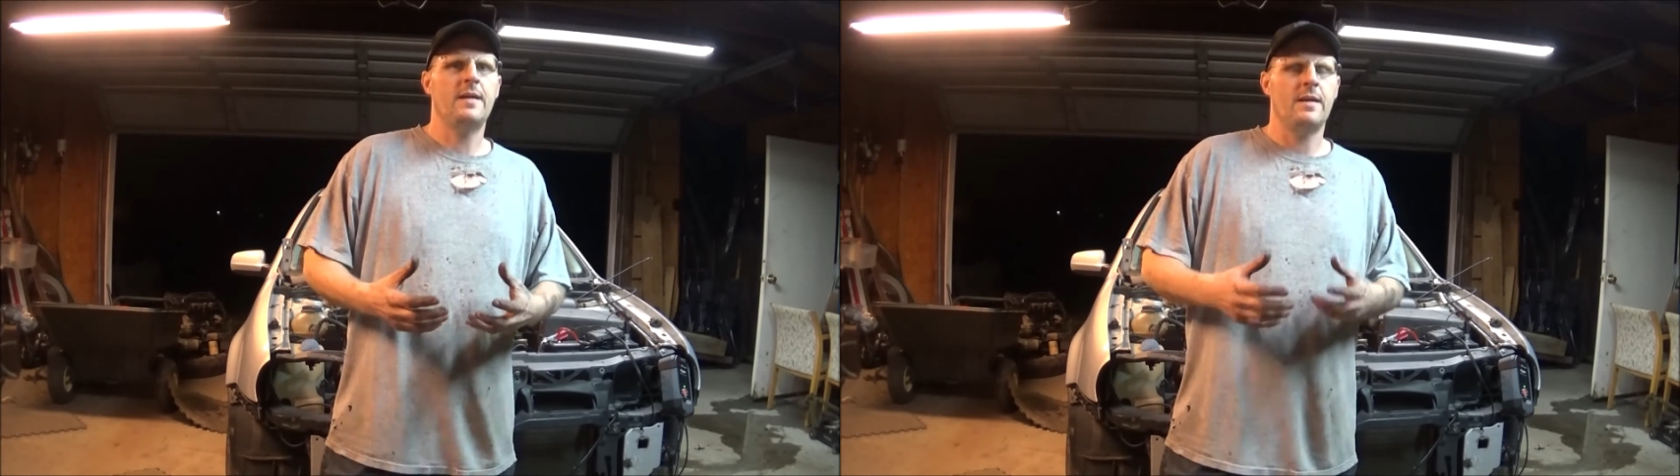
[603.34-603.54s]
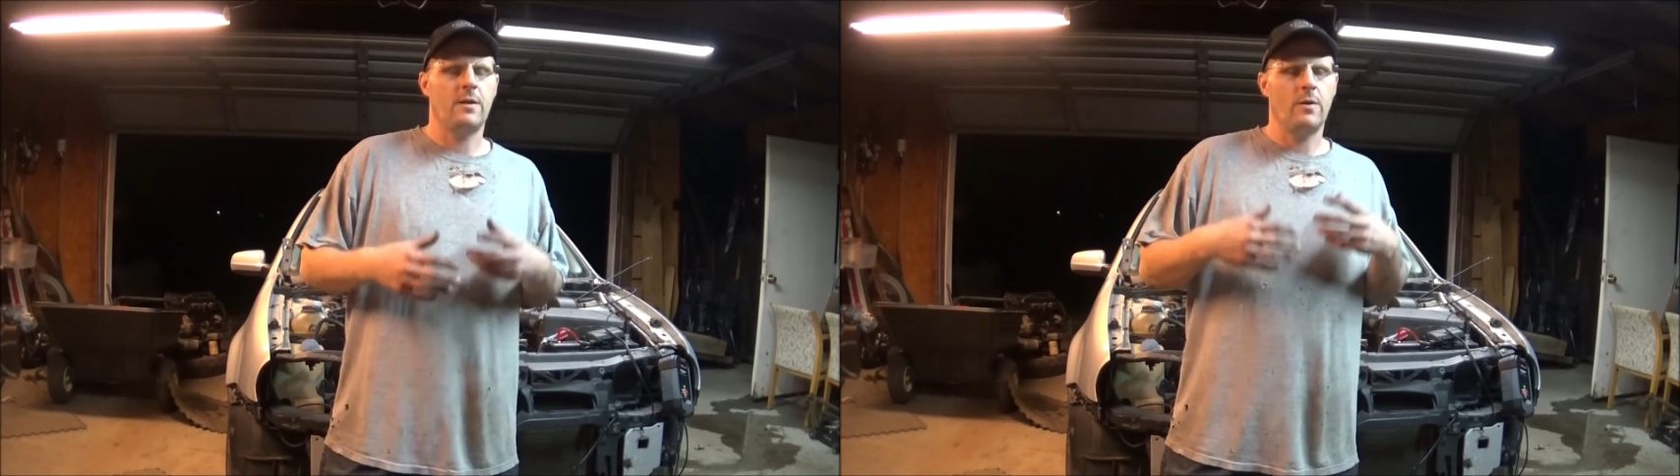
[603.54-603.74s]

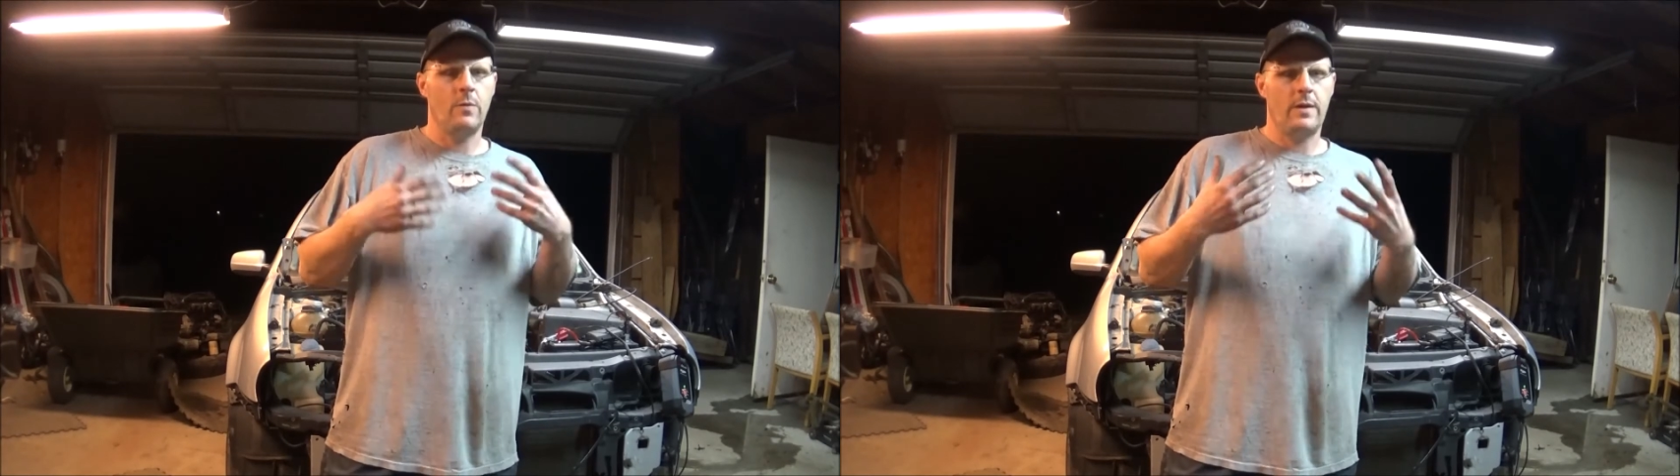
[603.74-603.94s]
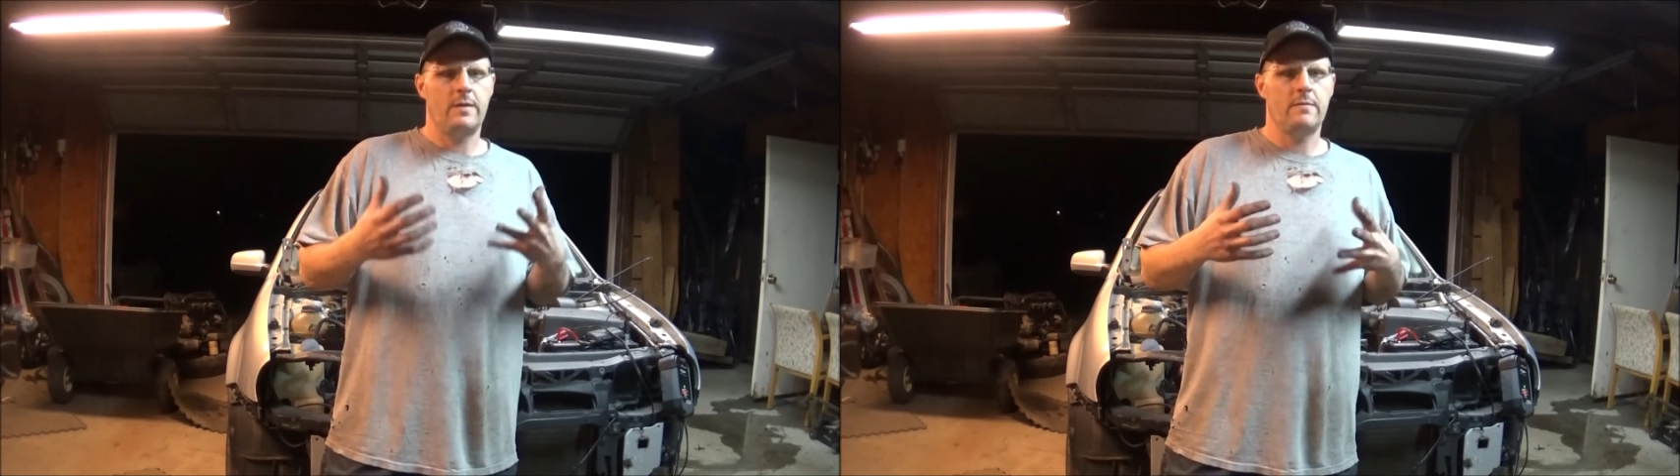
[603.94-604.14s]
it
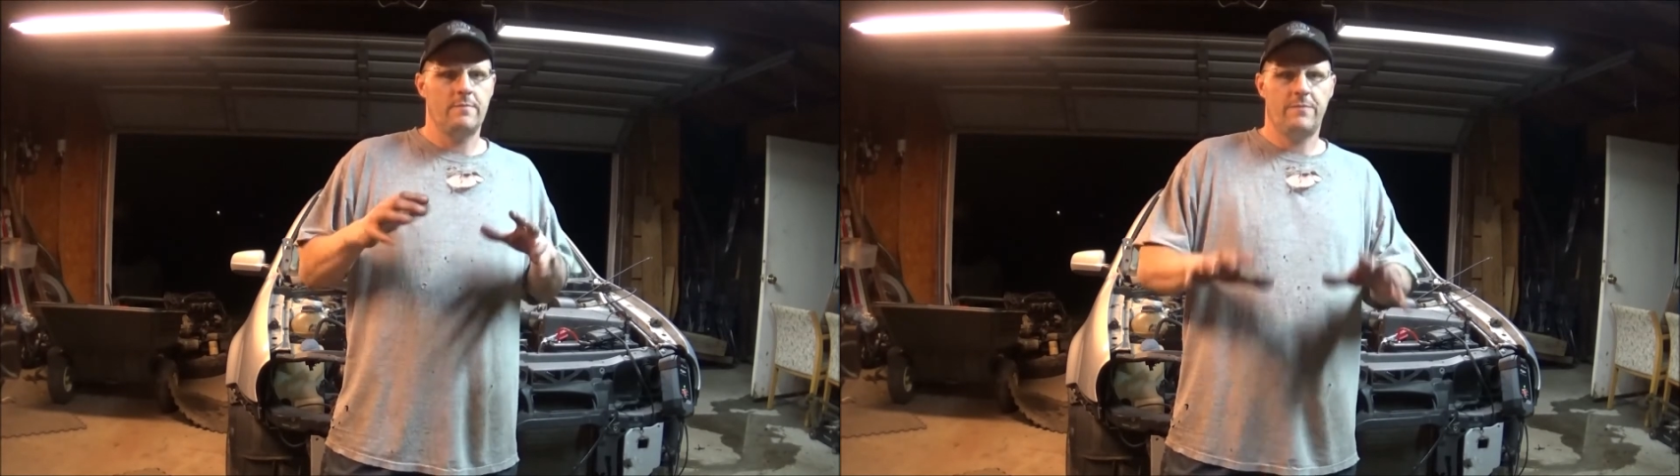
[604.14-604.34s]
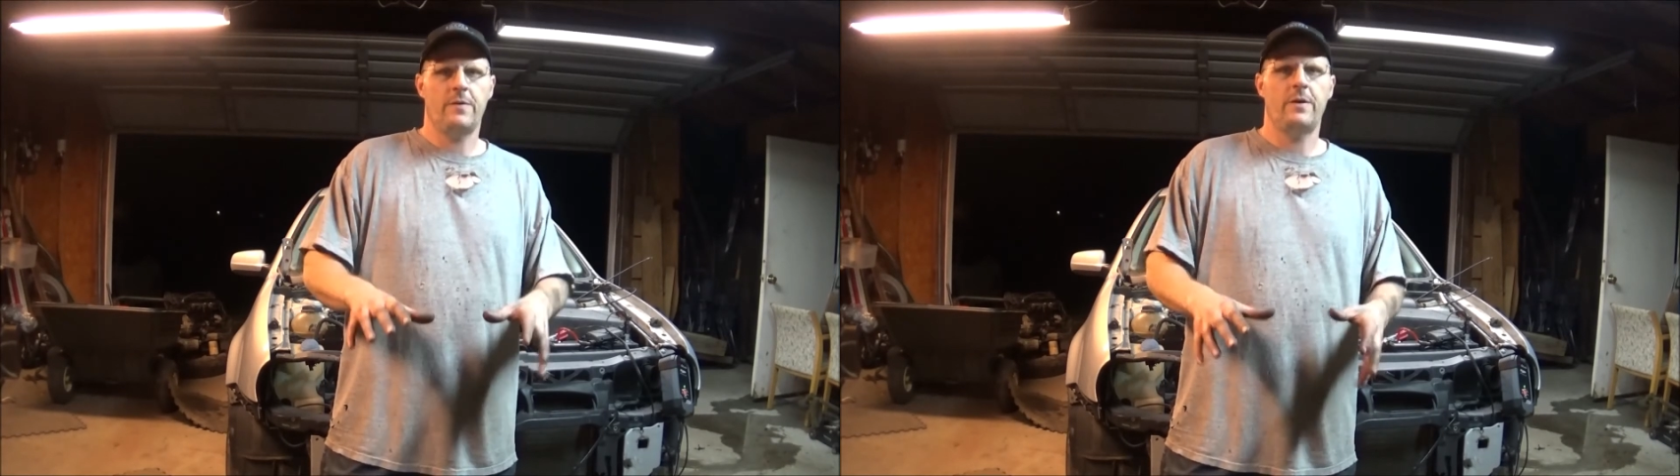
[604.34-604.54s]
going
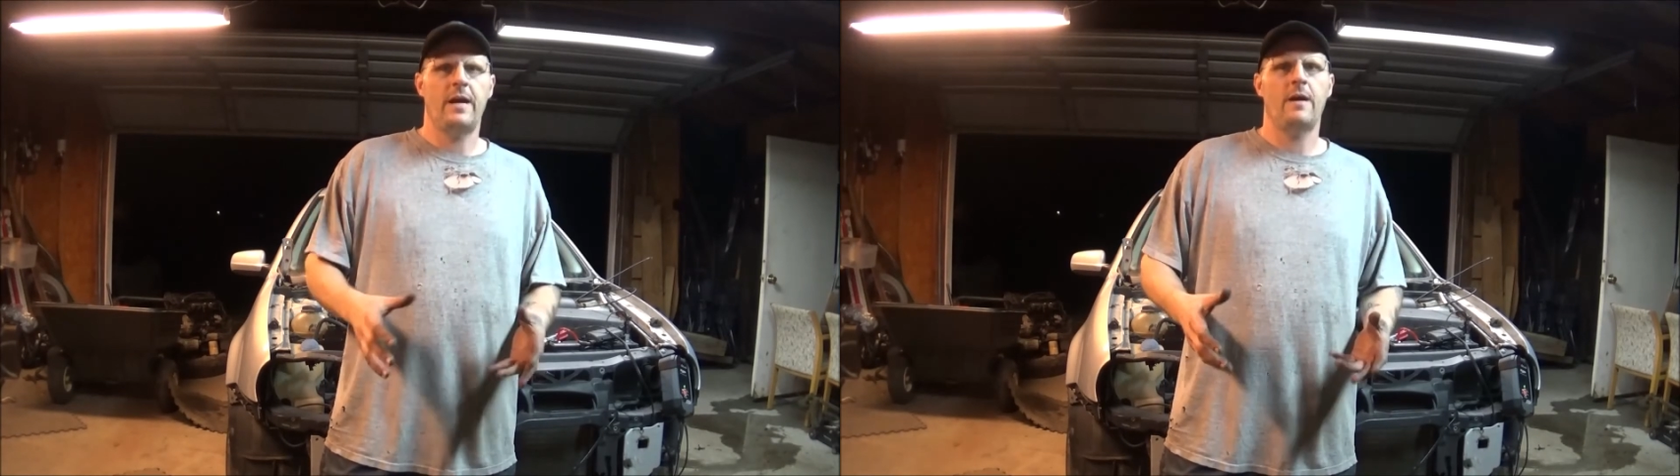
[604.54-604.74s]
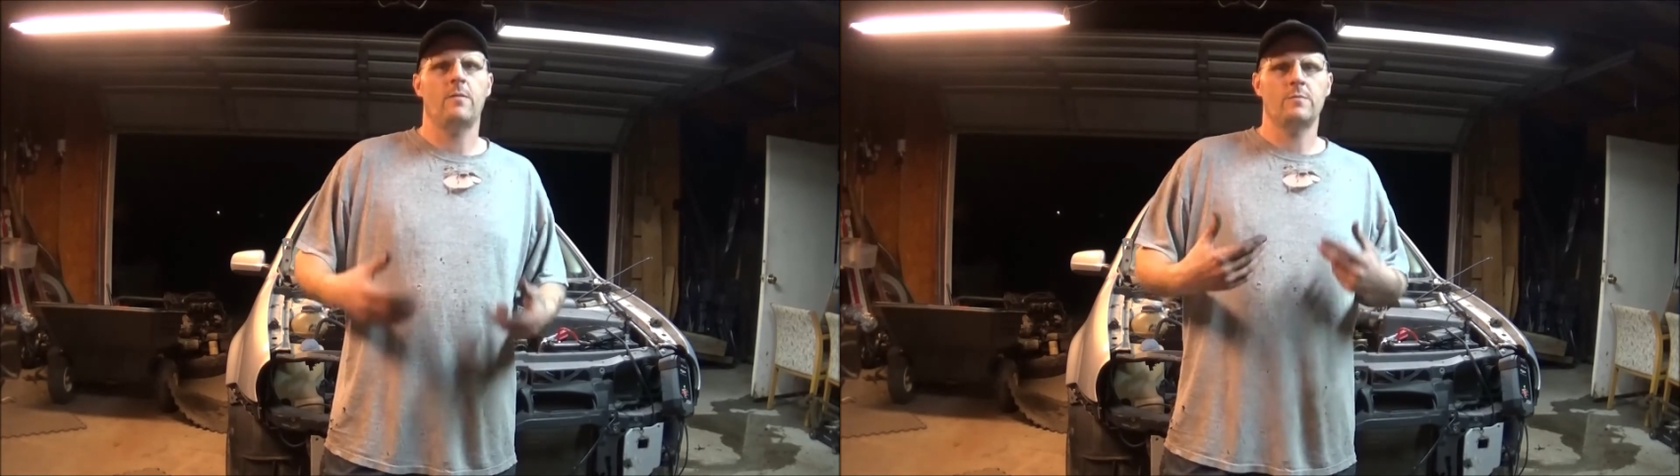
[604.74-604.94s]
for now